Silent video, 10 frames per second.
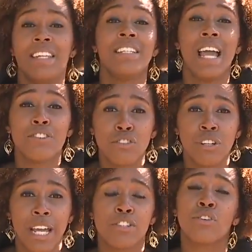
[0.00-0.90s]
then
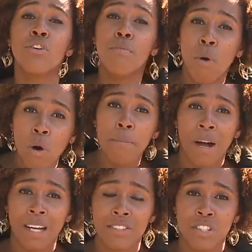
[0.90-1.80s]
yesterday, two more
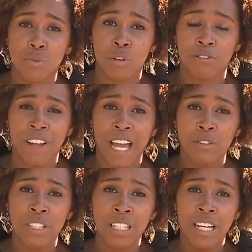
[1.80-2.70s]
boxes were
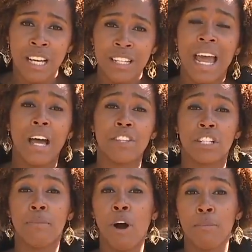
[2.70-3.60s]
found. Now
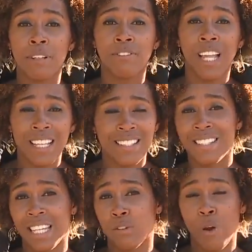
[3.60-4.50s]
the Department of
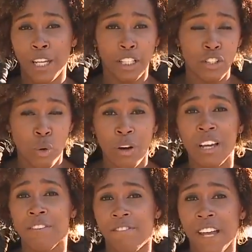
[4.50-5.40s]
Licensing and
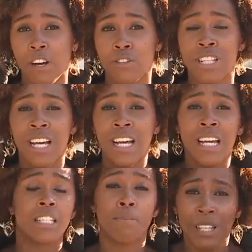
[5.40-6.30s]
Regulatory Affairs
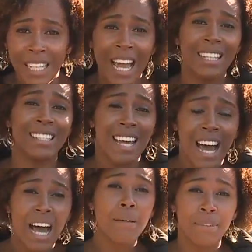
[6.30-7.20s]
is putting out a
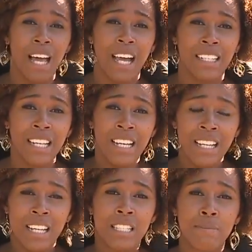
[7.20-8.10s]
timeline
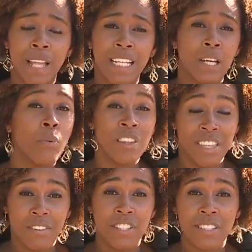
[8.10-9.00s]
explaining what
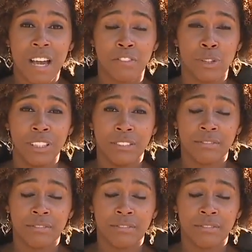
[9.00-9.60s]
they've discovered.